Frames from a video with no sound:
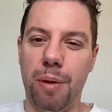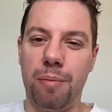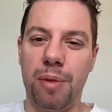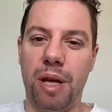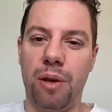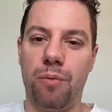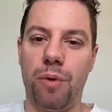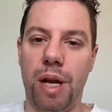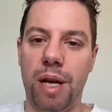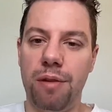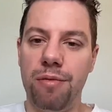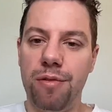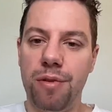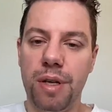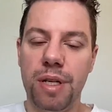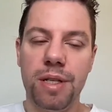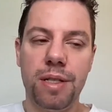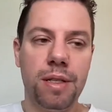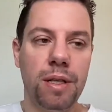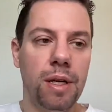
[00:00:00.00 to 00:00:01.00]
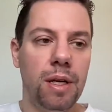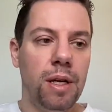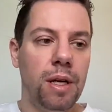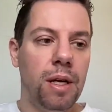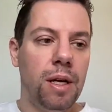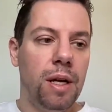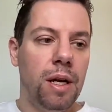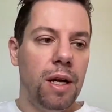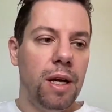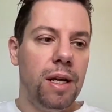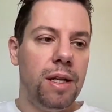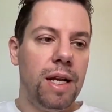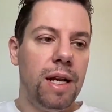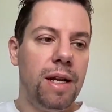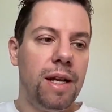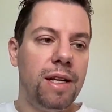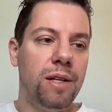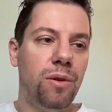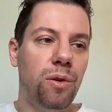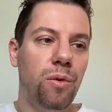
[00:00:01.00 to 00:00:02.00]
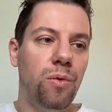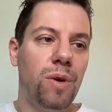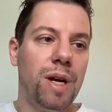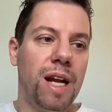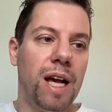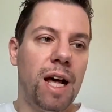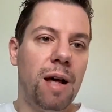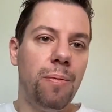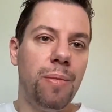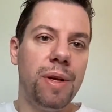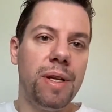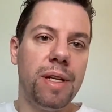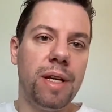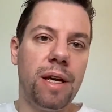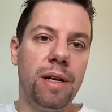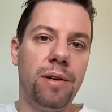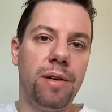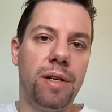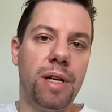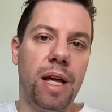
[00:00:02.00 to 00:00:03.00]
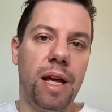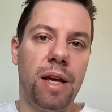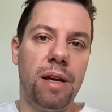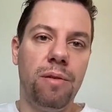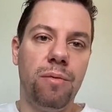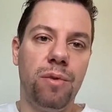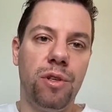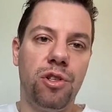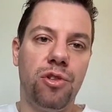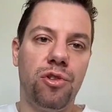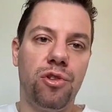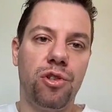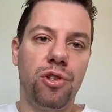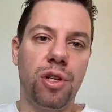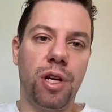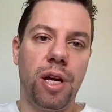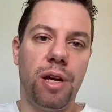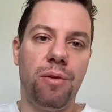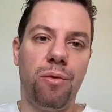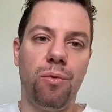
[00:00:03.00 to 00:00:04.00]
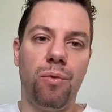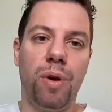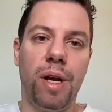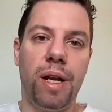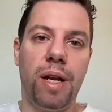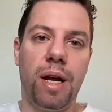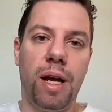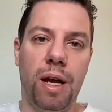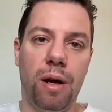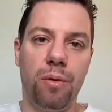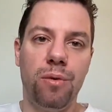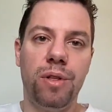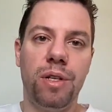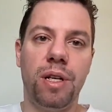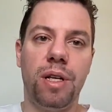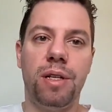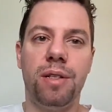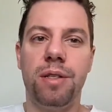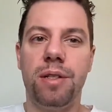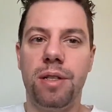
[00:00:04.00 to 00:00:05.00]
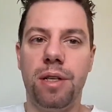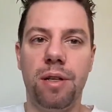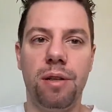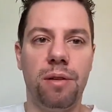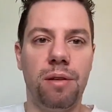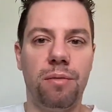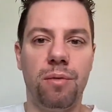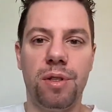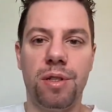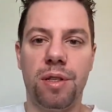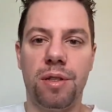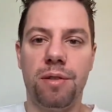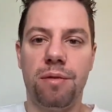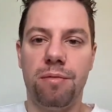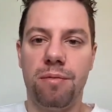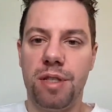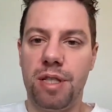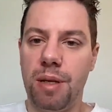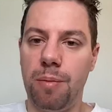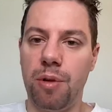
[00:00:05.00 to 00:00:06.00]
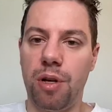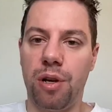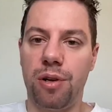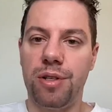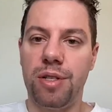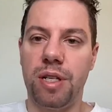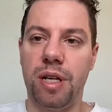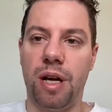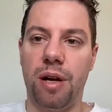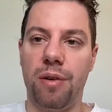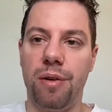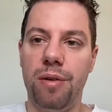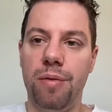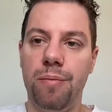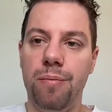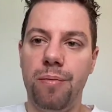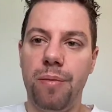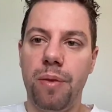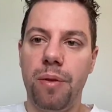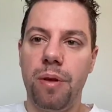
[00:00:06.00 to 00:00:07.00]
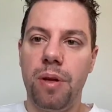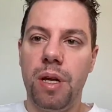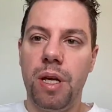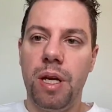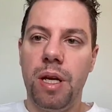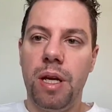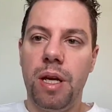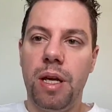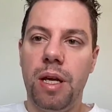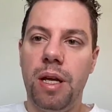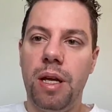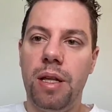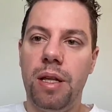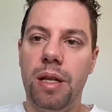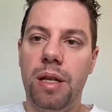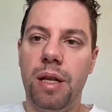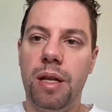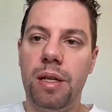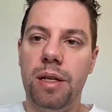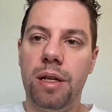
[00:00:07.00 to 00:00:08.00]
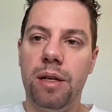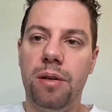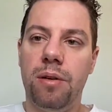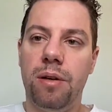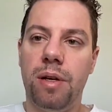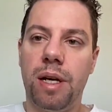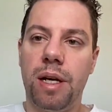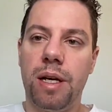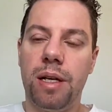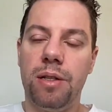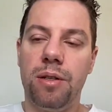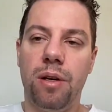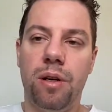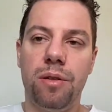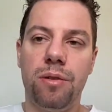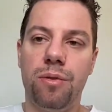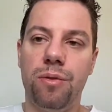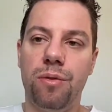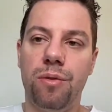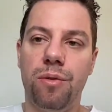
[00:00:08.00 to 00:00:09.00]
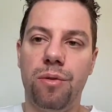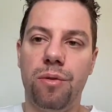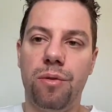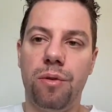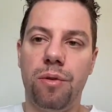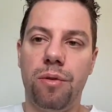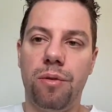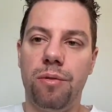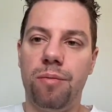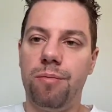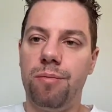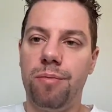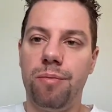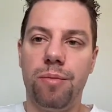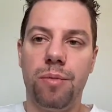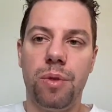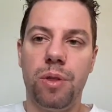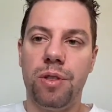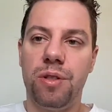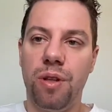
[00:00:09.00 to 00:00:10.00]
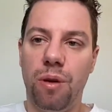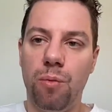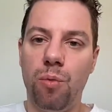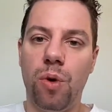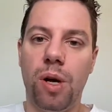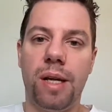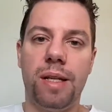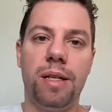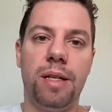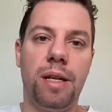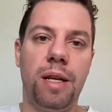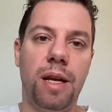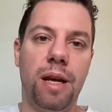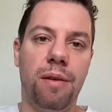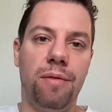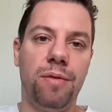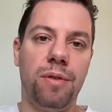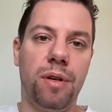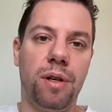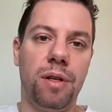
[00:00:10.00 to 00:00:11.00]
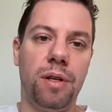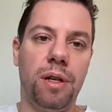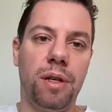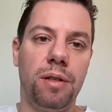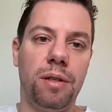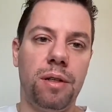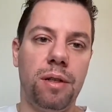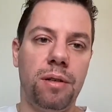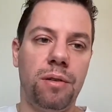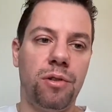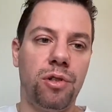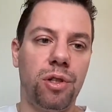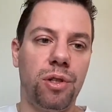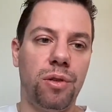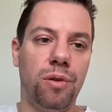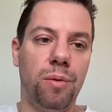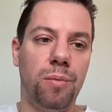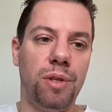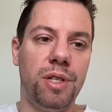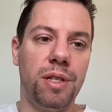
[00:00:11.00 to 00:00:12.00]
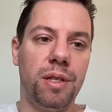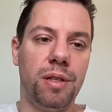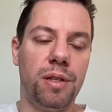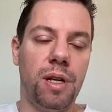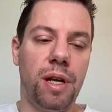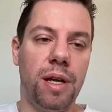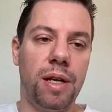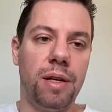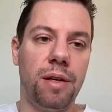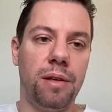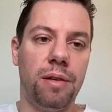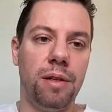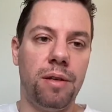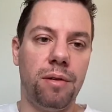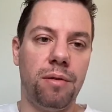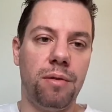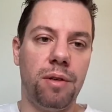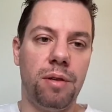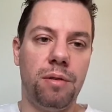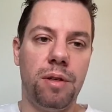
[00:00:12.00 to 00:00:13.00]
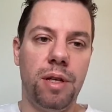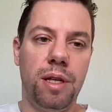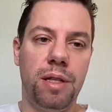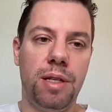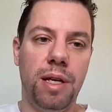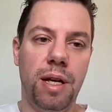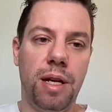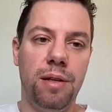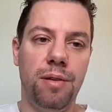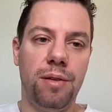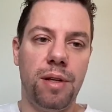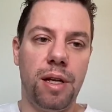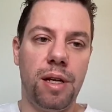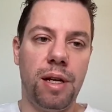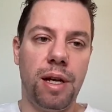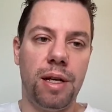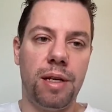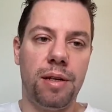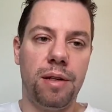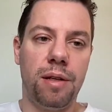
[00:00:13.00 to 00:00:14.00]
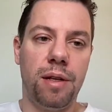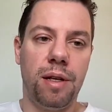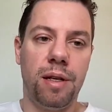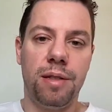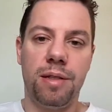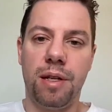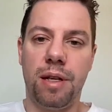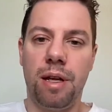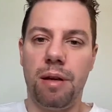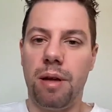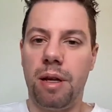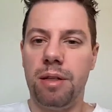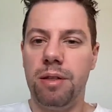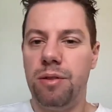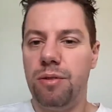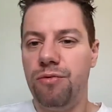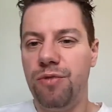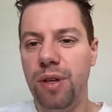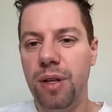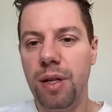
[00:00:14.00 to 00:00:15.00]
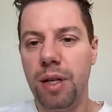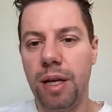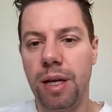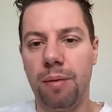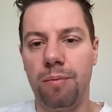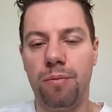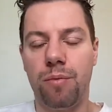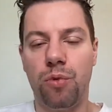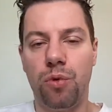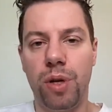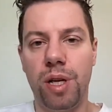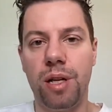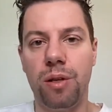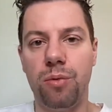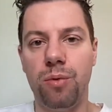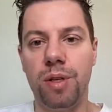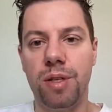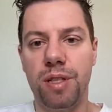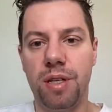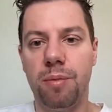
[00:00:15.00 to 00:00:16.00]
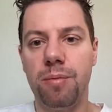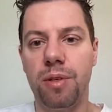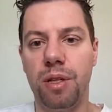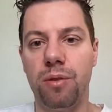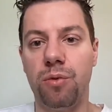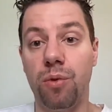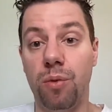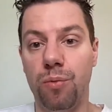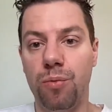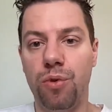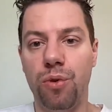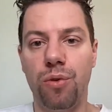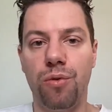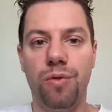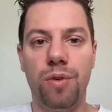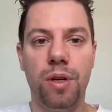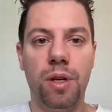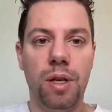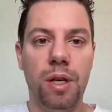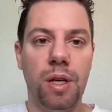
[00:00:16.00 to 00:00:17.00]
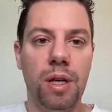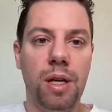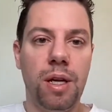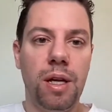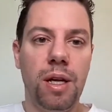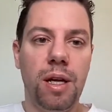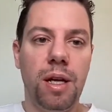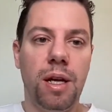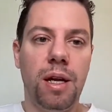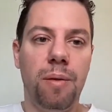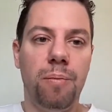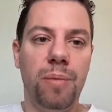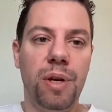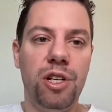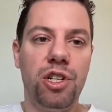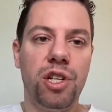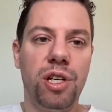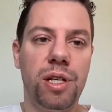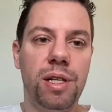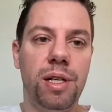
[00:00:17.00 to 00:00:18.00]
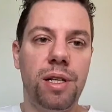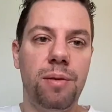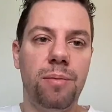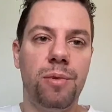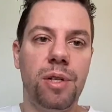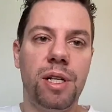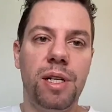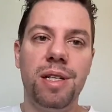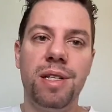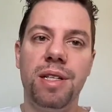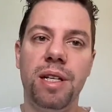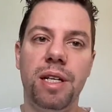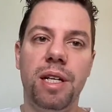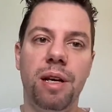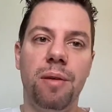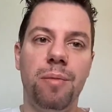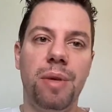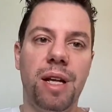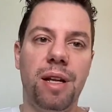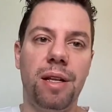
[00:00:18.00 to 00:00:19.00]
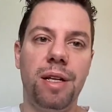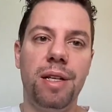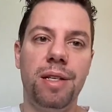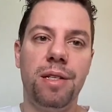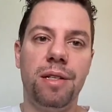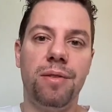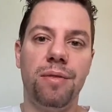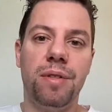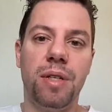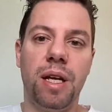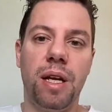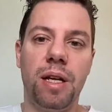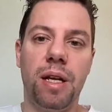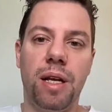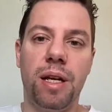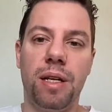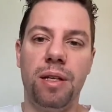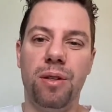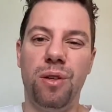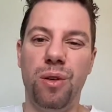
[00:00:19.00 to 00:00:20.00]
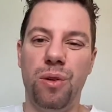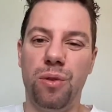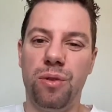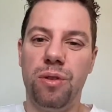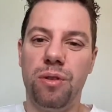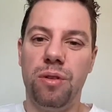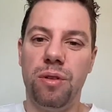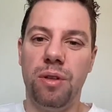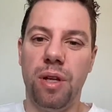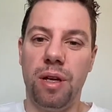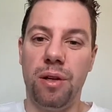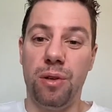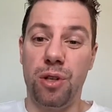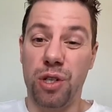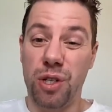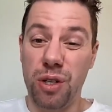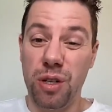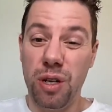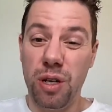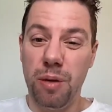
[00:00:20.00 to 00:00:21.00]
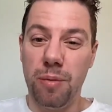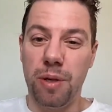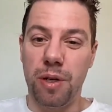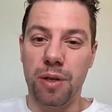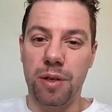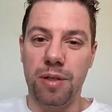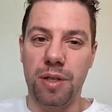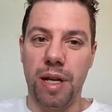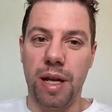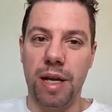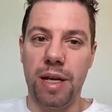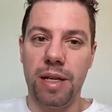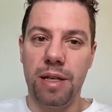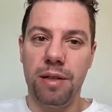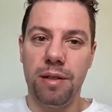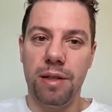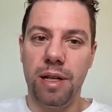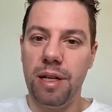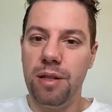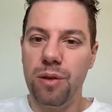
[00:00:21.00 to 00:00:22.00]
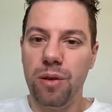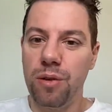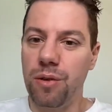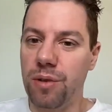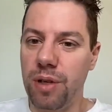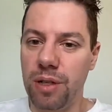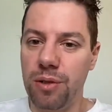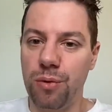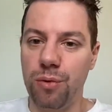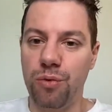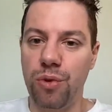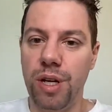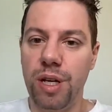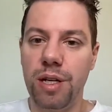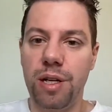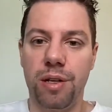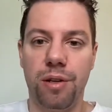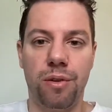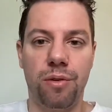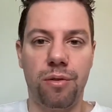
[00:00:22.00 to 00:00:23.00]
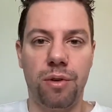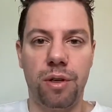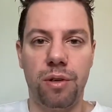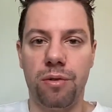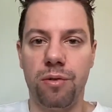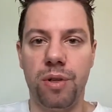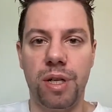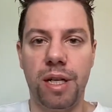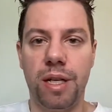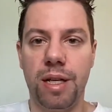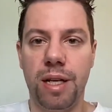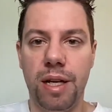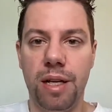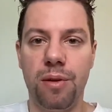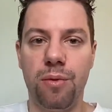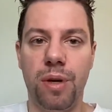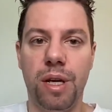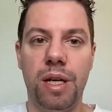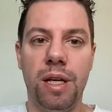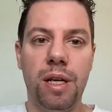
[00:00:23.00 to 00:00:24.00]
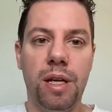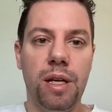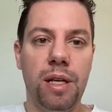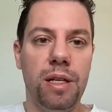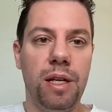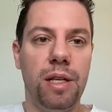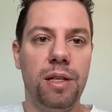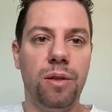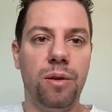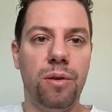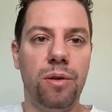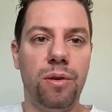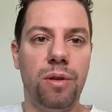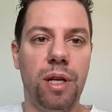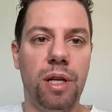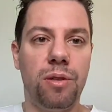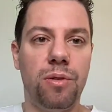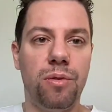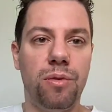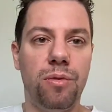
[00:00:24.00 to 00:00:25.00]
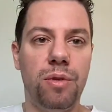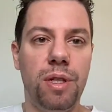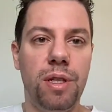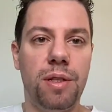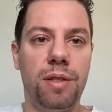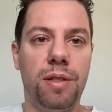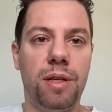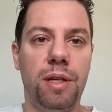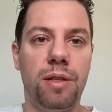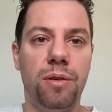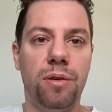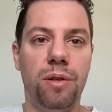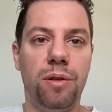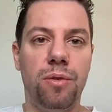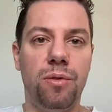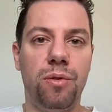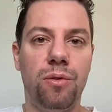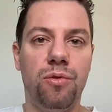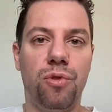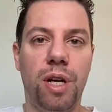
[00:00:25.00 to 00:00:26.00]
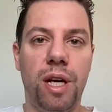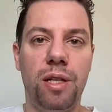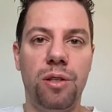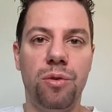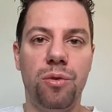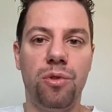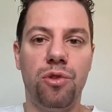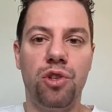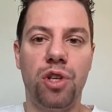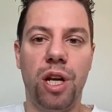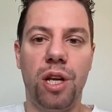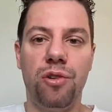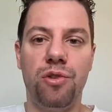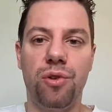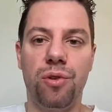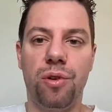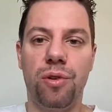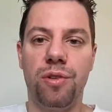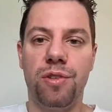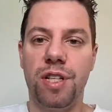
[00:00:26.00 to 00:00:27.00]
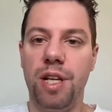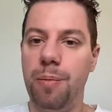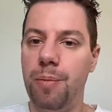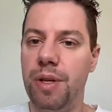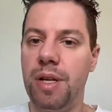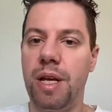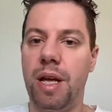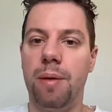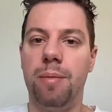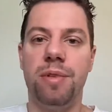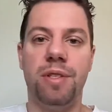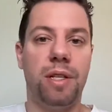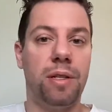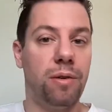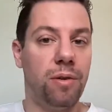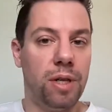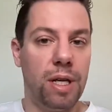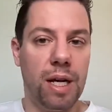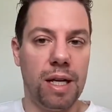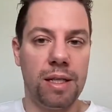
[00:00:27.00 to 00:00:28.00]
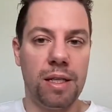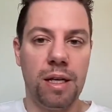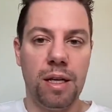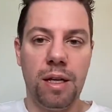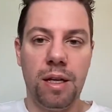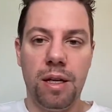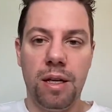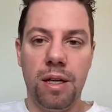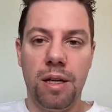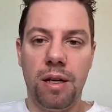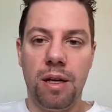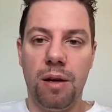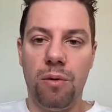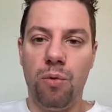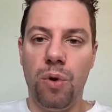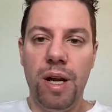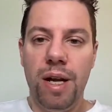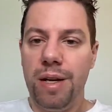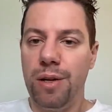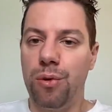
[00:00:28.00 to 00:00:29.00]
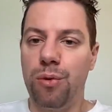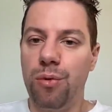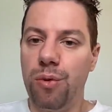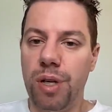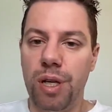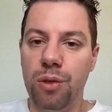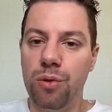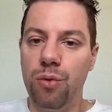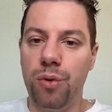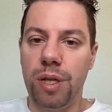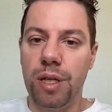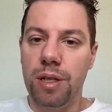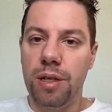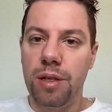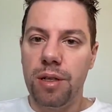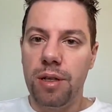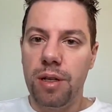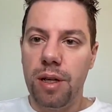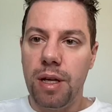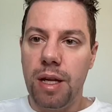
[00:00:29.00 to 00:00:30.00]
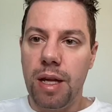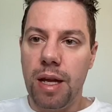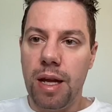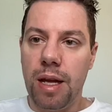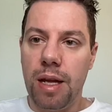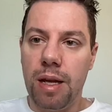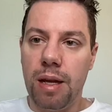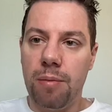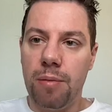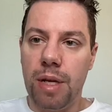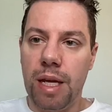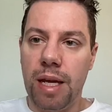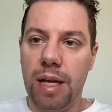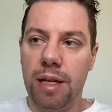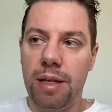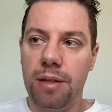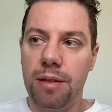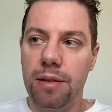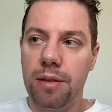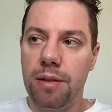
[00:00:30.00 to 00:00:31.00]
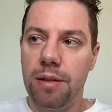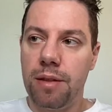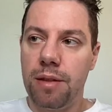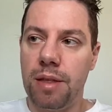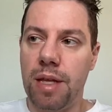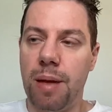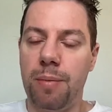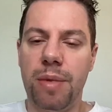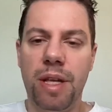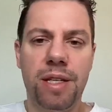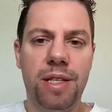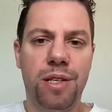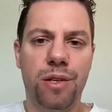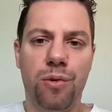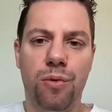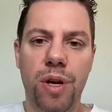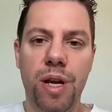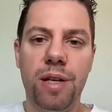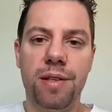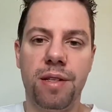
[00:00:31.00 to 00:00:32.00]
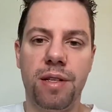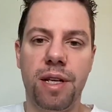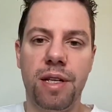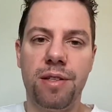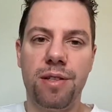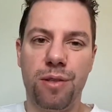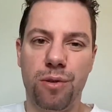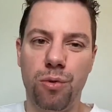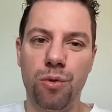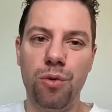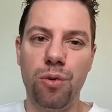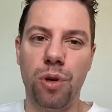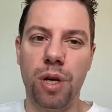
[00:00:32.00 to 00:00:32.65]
I'm not ready for this. And then I don't know what happened the other day, which I went out and I still, it was a similar scenario. And, and you know, like I talked to um, someone the day after, and, and, you know, she told me, she's like, you know, they, they tell you that, like, and I said, I, I feel like I'm really doing something to improve. And basically, Chrissy gave me a list of saying, like, do you, are you sure? Because, like, they told you not to drink and you're, you're drinking anyway. They told you not to do this. They told you to try to change your sleeping habits and you're not. What are you really doing? And I'm like, damn, that's crazy. That's true.